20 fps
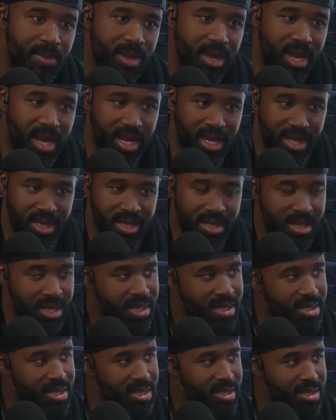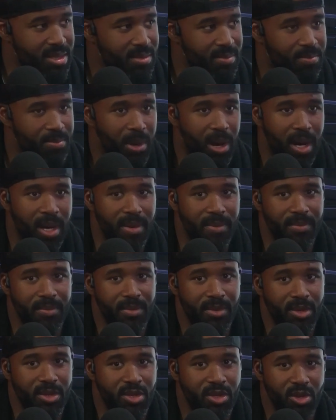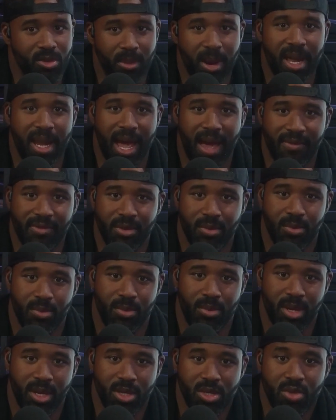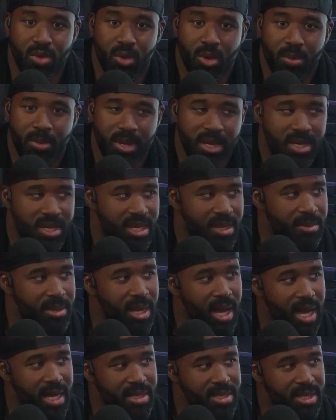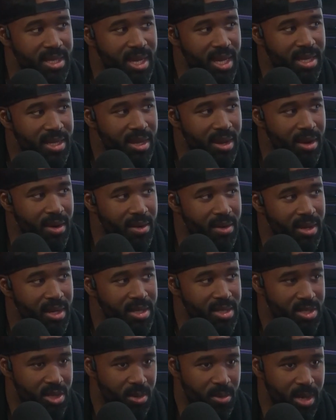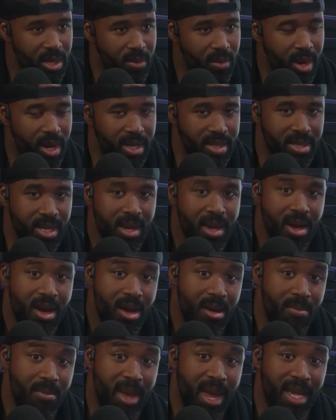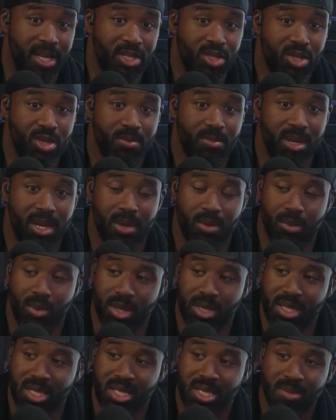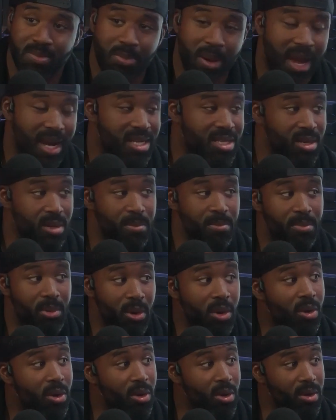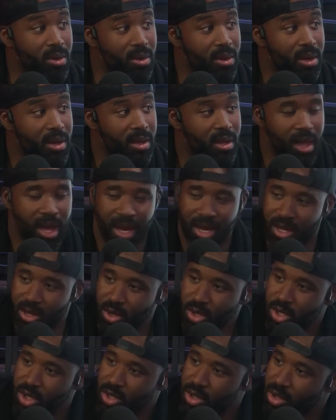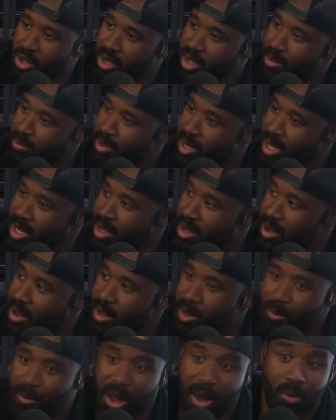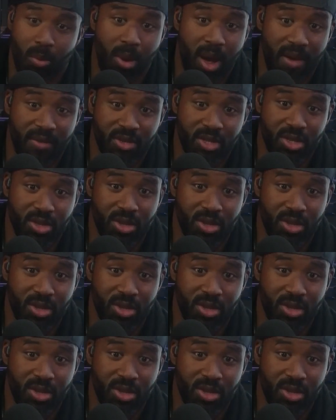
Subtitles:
it exists, but you might have to endure being demonized to get there in so many ways. Yeah. A man should be respectable. Like, you should look at me, my wife should